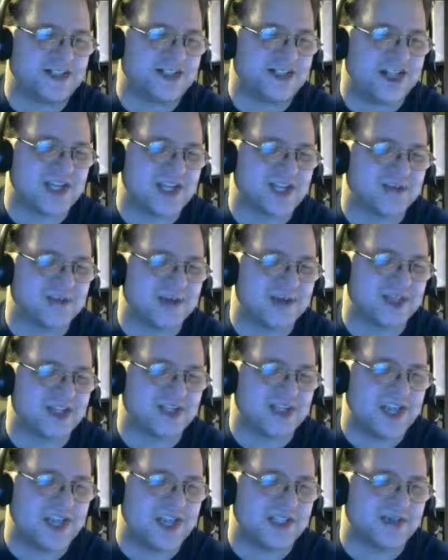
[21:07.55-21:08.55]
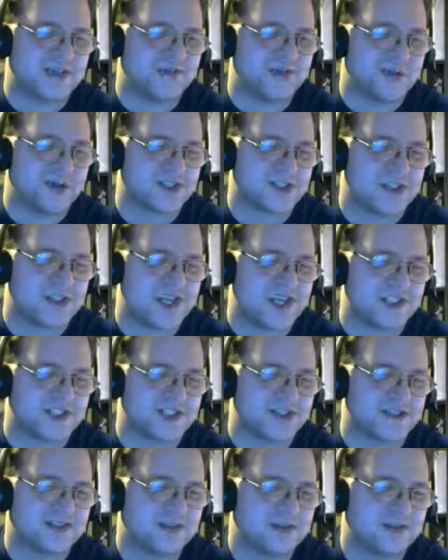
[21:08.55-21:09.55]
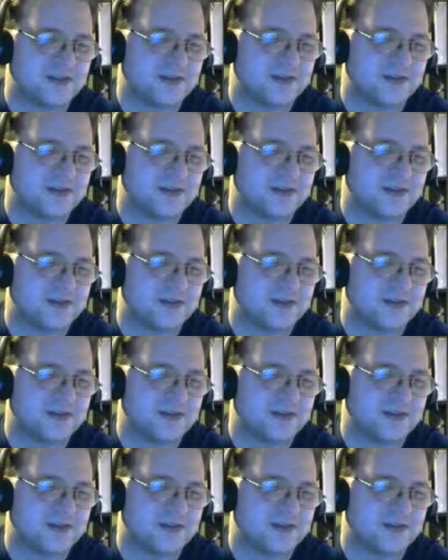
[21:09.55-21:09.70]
the Sasquatch had taken it for its nest.